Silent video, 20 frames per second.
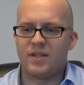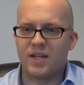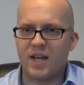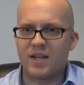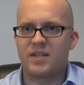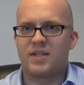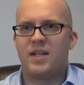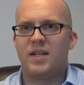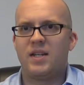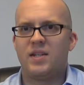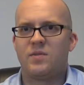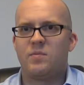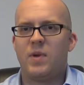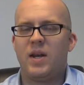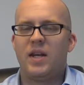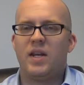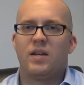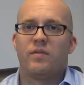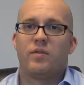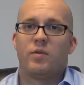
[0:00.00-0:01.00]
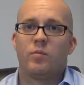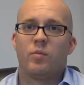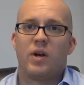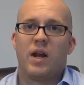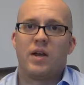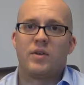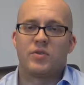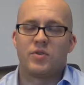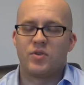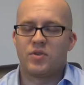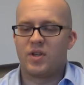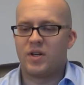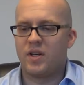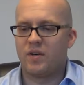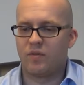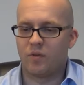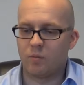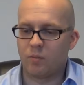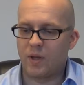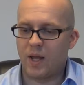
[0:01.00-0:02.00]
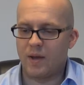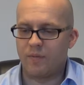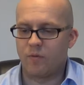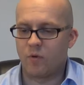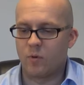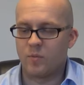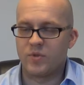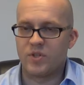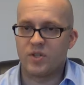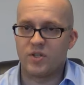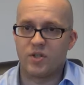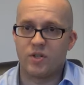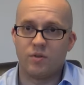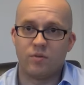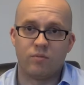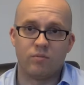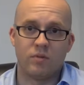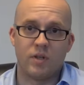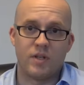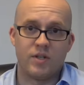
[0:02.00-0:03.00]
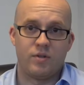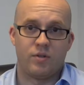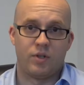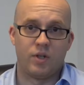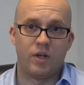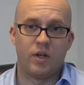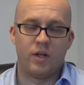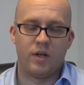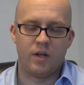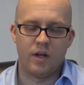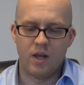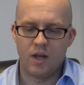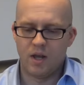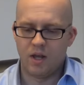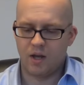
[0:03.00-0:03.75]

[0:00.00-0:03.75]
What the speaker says: testing as many different browsers on different platforms as you could.